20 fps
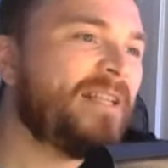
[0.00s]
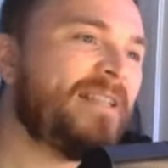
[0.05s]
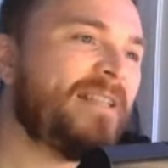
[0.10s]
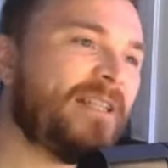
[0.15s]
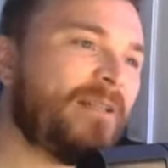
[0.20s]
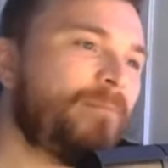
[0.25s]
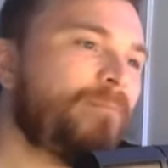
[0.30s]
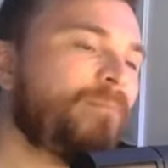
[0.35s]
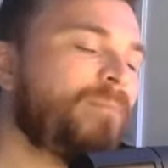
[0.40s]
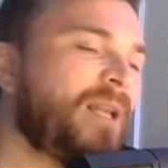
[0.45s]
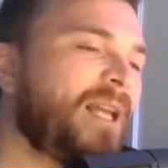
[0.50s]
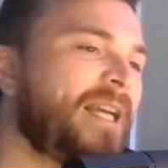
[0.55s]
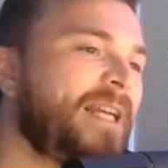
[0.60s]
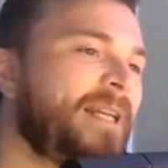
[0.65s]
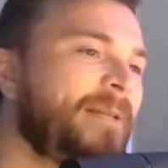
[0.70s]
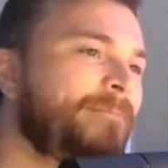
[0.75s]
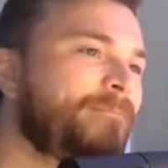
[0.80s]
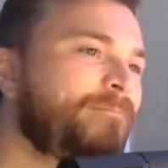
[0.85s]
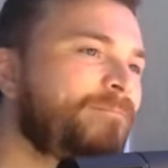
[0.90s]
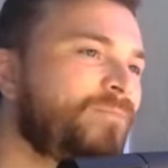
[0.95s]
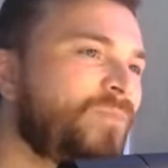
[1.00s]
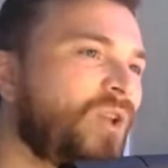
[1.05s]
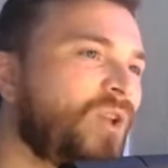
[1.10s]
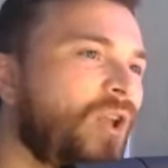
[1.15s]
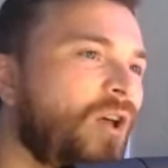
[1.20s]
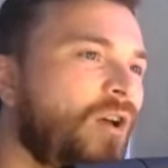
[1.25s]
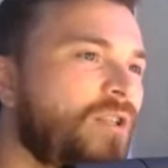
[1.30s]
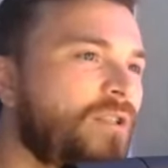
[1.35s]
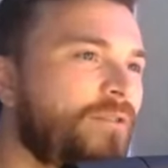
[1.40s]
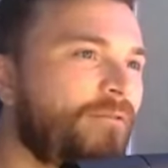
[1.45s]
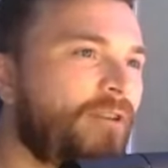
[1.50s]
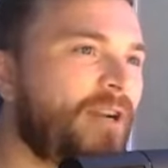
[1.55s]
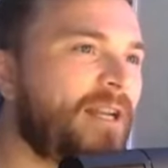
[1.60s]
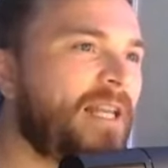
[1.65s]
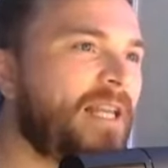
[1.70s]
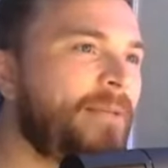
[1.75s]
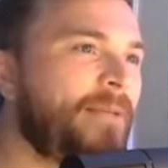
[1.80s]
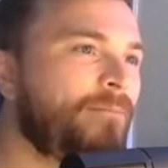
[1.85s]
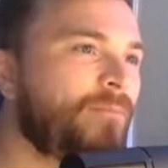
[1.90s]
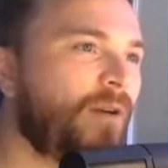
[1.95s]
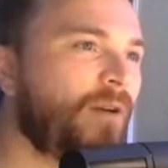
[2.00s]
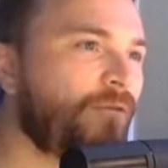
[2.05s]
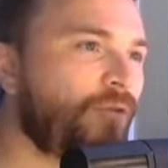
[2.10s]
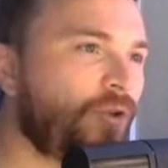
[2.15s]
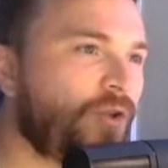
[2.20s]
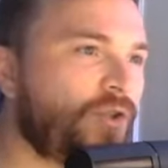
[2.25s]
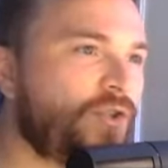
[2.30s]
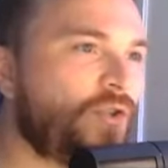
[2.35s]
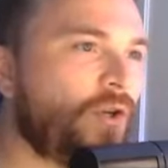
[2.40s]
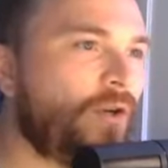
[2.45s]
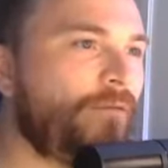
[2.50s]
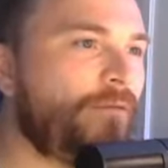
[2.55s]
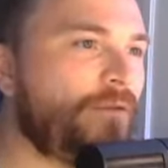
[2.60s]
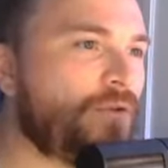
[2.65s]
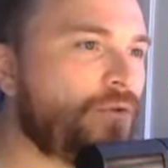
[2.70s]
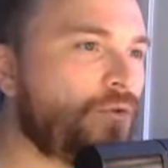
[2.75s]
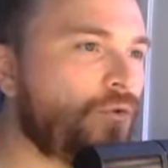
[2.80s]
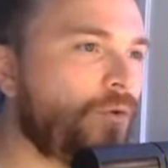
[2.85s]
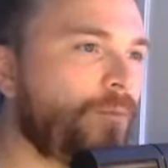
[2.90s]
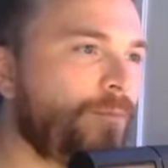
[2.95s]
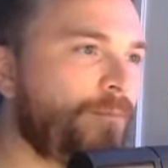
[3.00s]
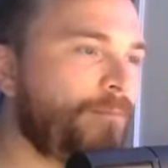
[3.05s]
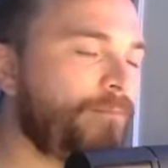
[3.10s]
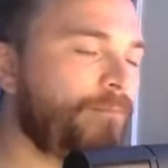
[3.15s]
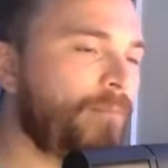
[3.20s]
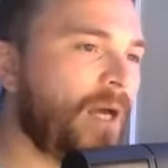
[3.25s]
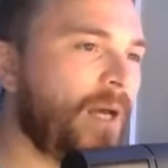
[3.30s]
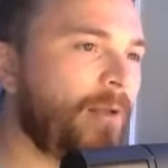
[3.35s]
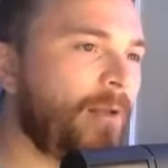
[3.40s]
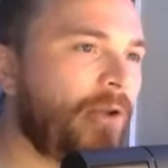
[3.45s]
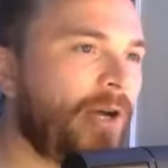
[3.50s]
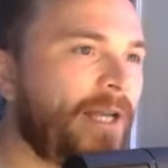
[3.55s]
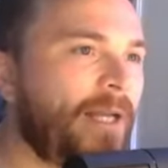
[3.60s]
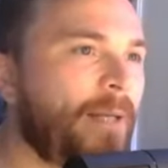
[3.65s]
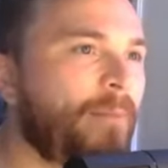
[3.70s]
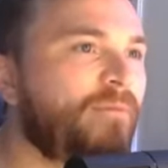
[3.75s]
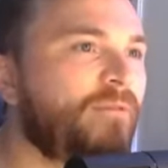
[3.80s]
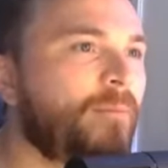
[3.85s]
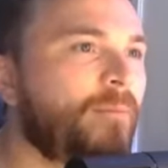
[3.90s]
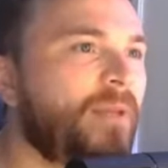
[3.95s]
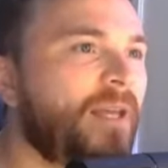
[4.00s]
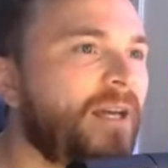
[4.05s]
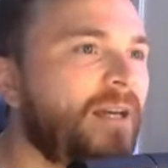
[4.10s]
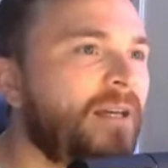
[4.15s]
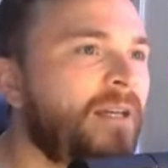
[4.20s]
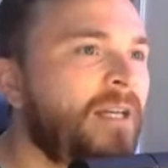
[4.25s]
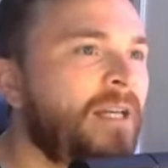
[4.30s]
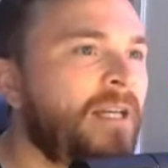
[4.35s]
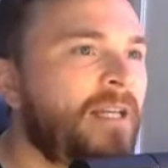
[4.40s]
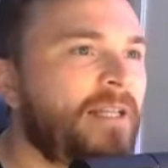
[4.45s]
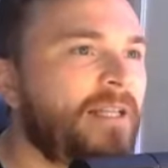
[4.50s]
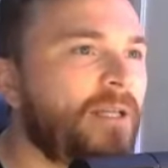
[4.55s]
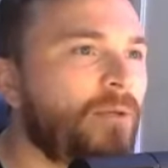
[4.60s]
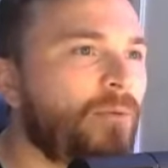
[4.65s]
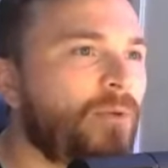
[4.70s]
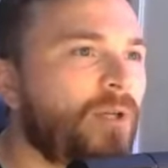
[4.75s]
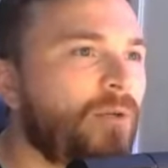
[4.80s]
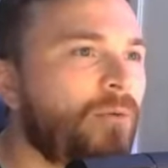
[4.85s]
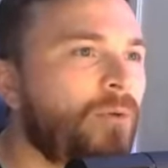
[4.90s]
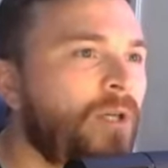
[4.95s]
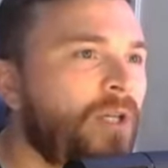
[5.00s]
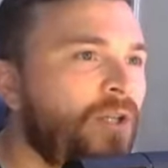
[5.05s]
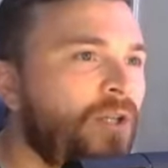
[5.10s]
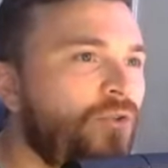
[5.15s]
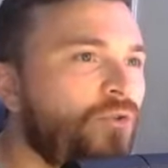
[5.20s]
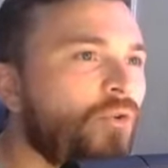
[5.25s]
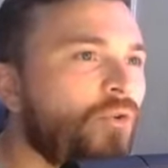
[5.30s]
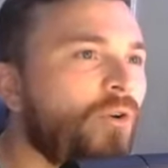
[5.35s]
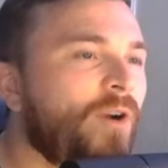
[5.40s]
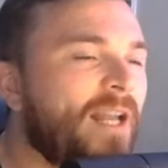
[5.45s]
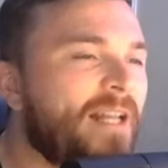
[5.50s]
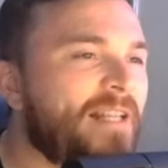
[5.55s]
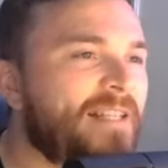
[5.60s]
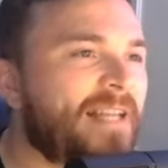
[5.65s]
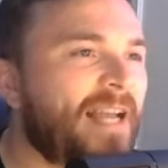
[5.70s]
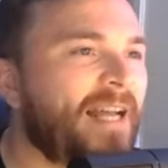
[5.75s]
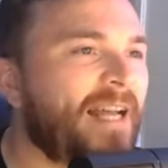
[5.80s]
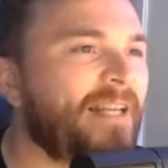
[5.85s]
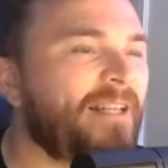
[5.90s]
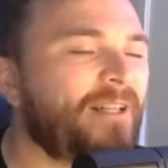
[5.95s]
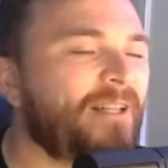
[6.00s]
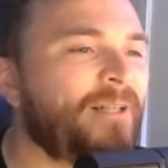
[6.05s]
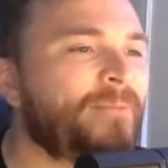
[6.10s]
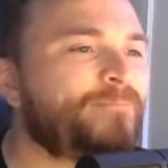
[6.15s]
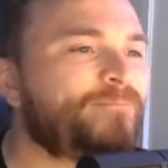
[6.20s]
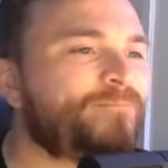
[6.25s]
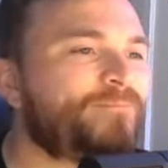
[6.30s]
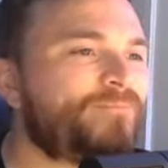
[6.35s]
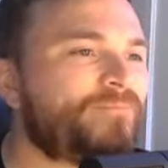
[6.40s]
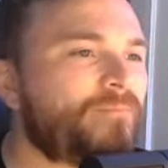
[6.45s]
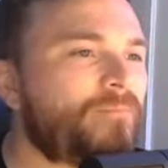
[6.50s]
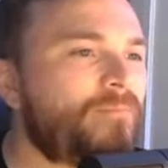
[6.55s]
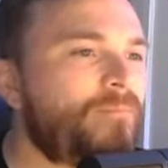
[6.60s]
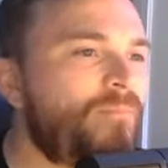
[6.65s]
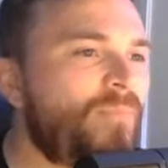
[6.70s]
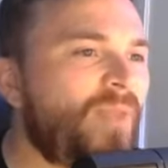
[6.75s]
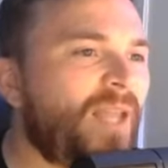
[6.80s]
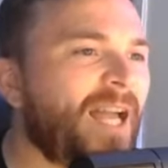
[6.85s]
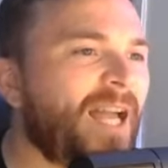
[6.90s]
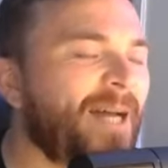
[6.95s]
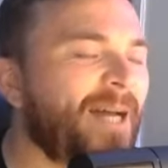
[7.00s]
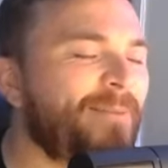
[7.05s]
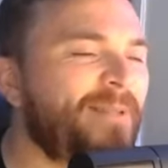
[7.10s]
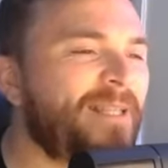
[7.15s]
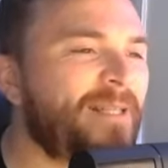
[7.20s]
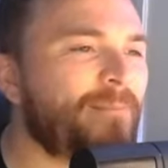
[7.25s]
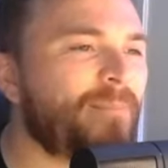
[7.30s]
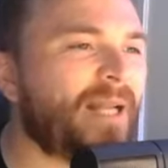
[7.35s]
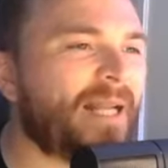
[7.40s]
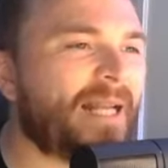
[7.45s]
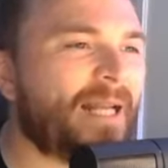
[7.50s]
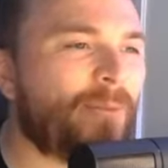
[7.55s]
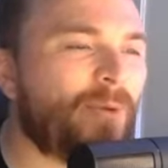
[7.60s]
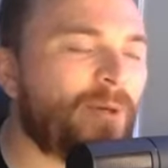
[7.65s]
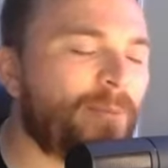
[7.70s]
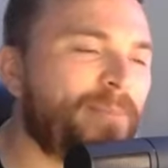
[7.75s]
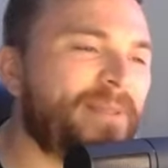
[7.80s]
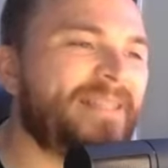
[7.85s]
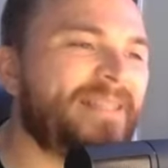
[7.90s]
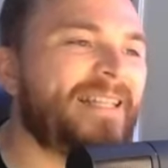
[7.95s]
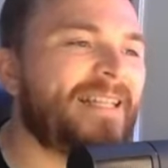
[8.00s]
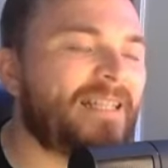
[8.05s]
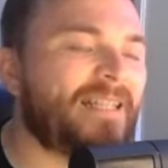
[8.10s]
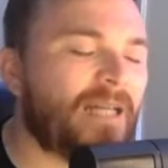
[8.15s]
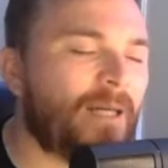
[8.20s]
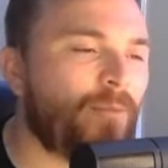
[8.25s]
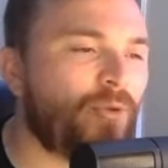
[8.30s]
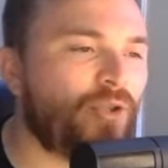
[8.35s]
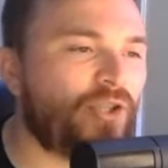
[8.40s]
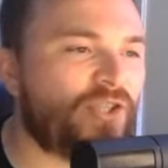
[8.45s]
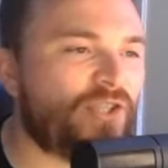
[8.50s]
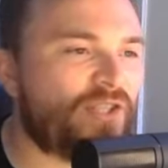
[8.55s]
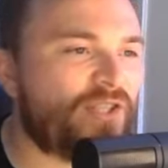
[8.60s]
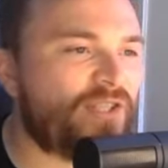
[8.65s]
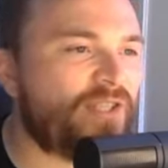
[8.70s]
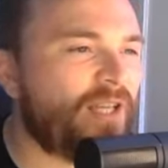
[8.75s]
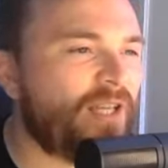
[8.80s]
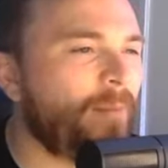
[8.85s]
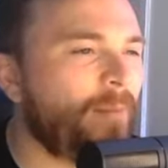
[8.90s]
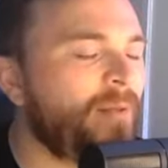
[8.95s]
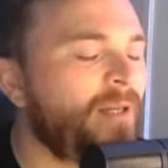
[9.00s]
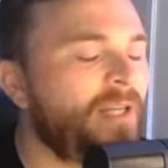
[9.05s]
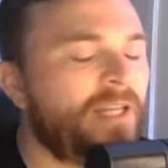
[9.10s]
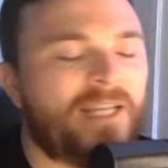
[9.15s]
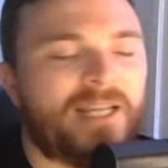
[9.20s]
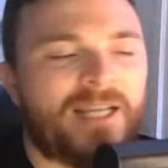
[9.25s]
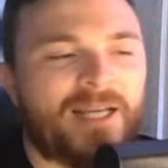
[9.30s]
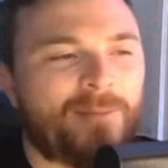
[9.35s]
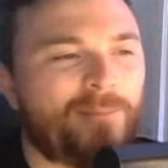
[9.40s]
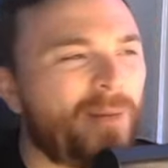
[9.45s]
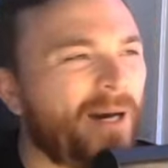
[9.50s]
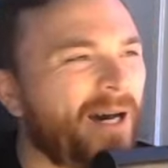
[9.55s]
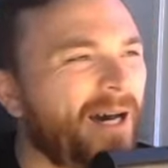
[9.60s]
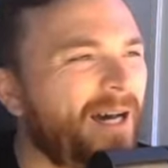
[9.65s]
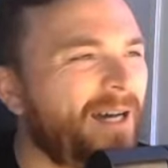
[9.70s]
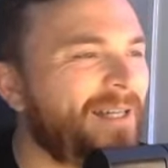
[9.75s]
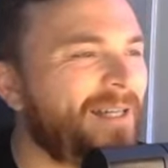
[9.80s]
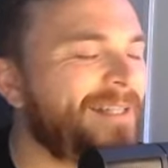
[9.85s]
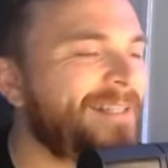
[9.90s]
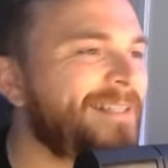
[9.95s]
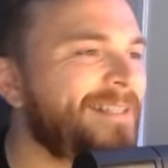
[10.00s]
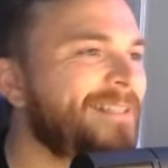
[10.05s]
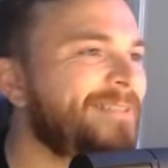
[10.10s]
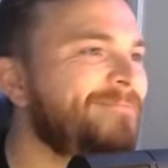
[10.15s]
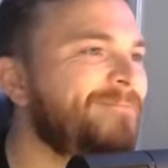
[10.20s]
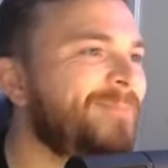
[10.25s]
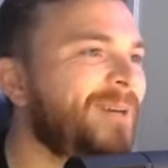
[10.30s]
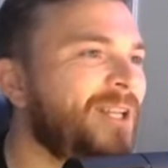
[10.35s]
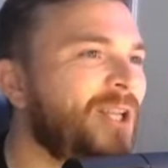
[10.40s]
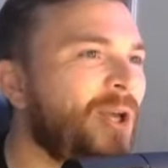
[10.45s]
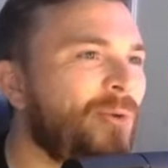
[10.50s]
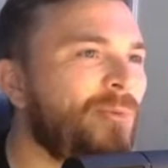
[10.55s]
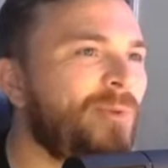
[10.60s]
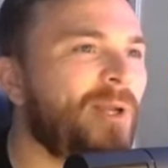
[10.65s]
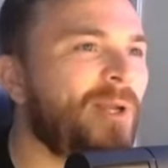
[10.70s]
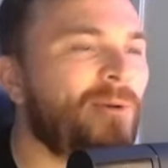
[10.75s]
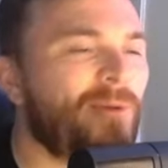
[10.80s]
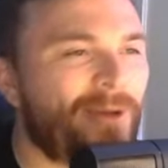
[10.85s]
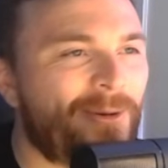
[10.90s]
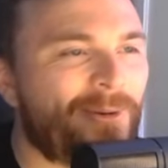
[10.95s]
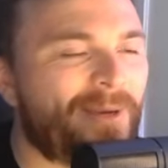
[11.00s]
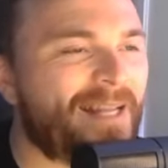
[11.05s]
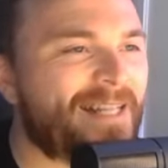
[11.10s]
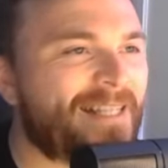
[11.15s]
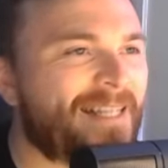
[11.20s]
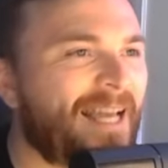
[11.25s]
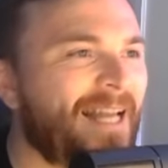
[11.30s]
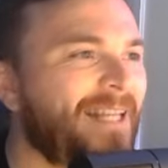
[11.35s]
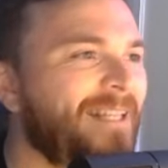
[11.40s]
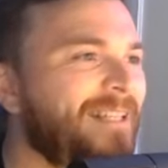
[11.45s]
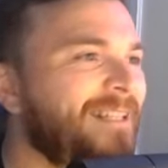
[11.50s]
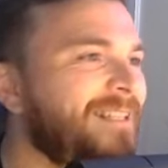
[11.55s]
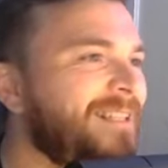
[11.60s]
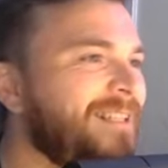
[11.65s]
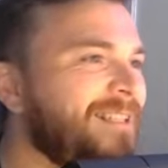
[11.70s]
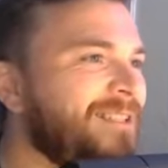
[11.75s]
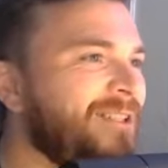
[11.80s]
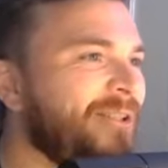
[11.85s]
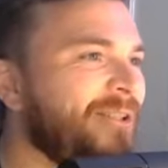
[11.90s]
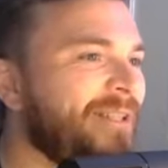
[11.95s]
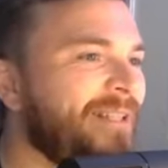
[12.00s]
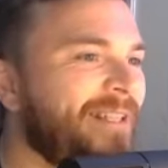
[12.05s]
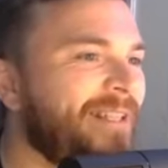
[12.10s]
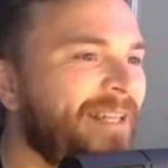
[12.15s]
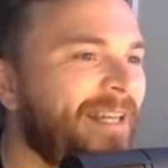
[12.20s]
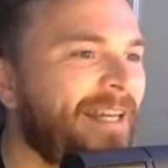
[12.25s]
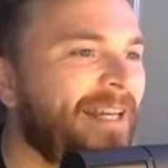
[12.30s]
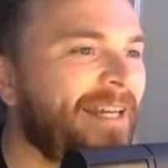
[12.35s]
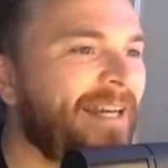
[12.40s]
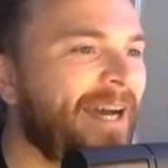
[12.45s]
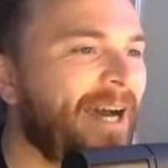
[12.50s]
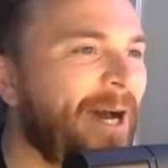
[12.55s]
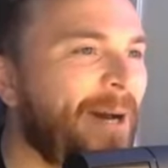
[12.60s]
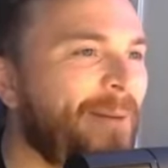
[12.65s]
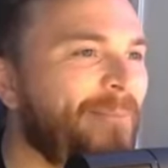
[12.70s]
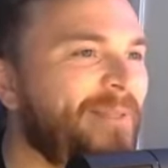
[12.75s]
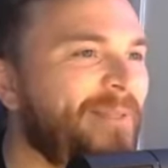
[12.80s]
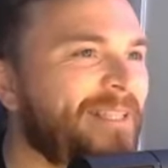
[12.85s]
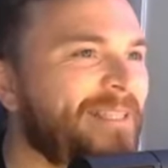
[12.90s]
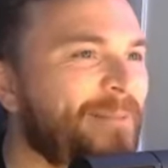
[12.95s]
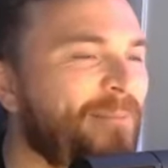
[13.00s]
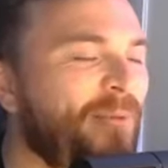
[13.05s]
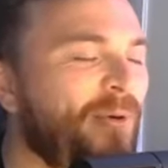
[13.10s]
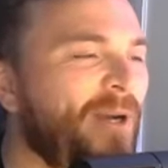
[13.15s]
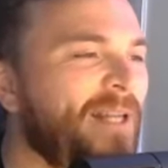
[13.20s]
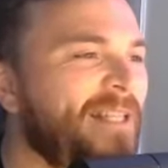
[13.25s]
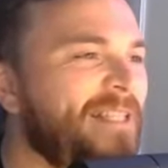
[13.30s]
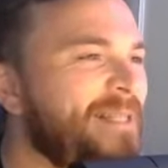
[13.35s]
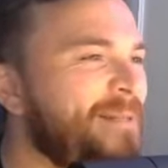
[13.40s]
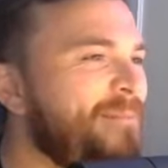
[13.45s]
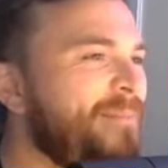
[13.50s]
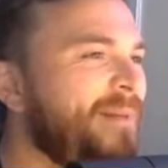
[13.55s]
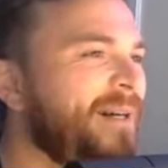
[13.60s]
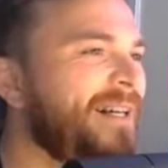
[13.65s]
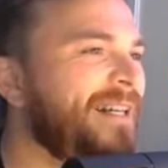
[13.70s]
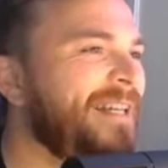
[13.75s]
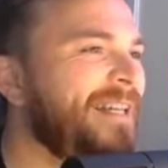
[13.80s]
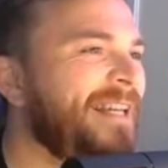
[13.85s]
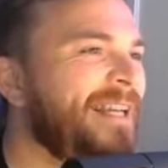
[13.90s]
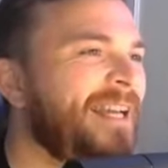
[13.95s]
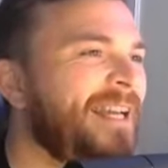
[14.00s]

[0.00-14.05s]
didn't play the last friendly. I've got the SofaScore lineup from their 0-0 draw against Canada. Didn't play that one, but did come on as a sub. But I know 0-0 against Canada does look disappointing, but